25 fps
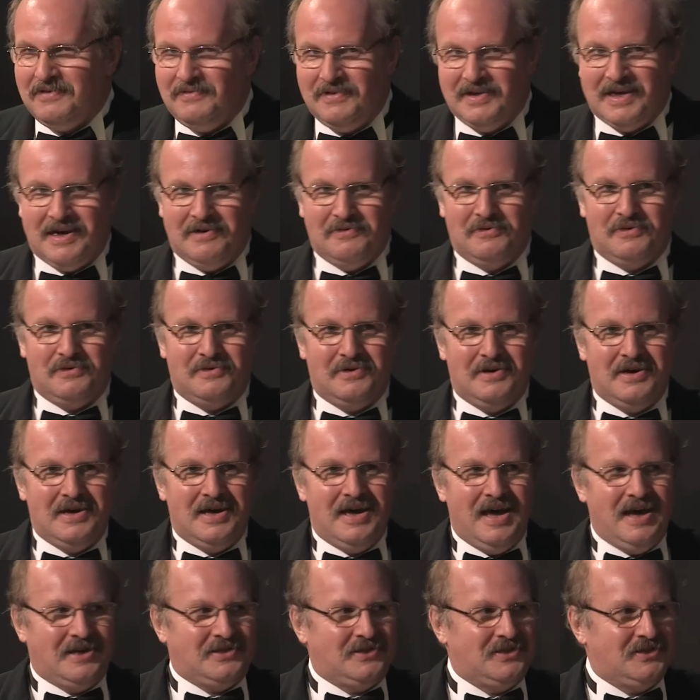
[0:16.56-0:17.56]
evening, I will
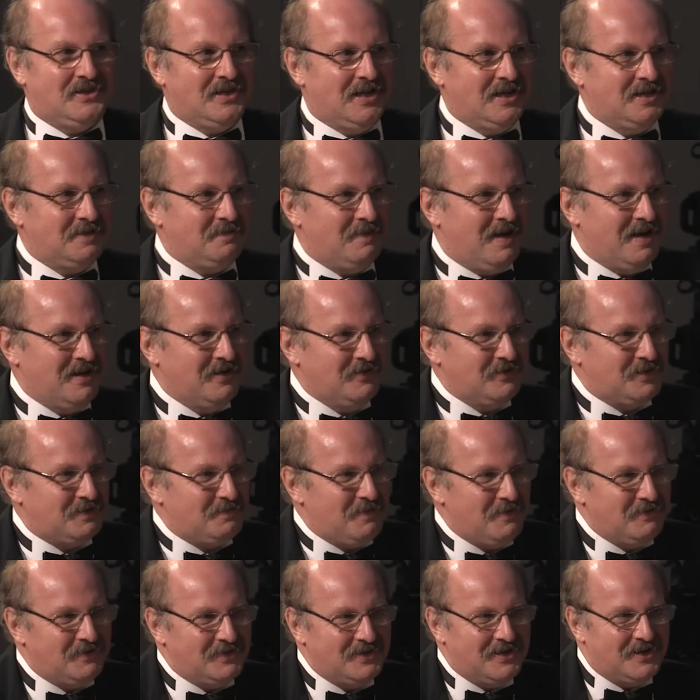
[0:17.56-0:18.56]
exercise my
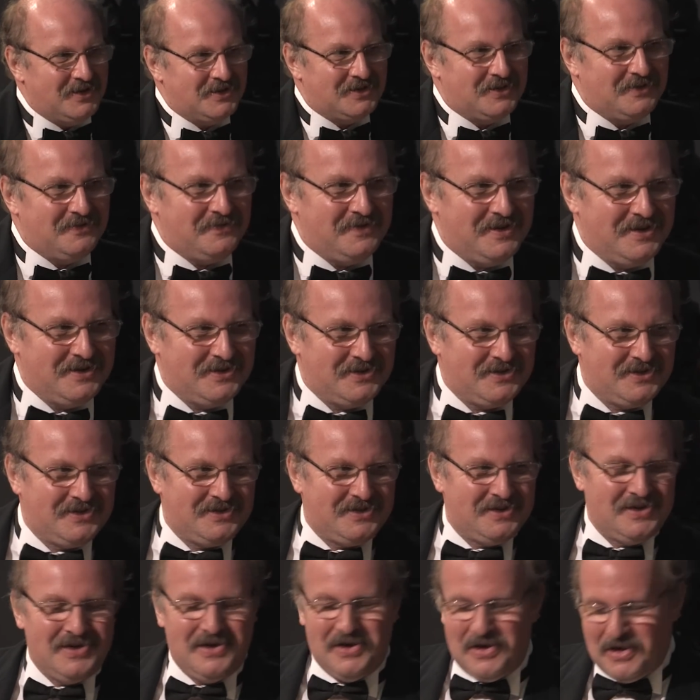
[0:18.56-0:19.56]
host privilege and ask the
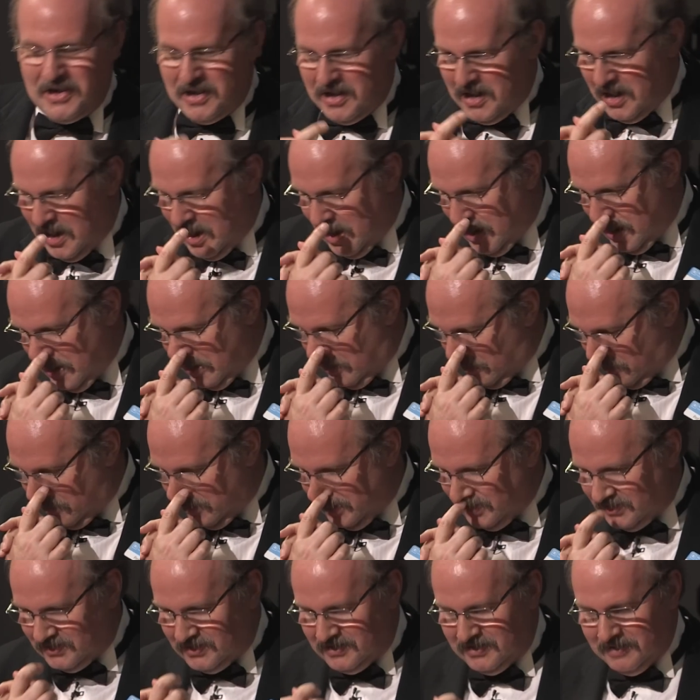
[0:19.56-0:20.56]
first
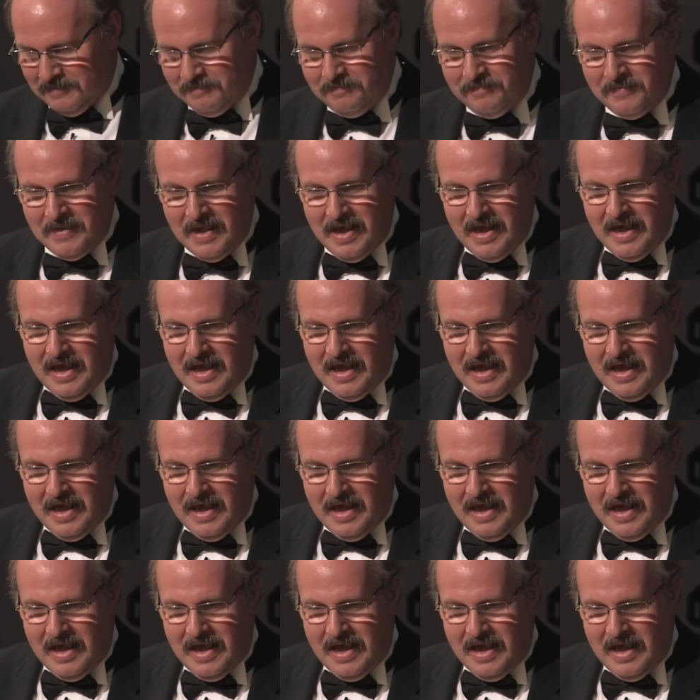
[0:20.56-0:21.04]
question.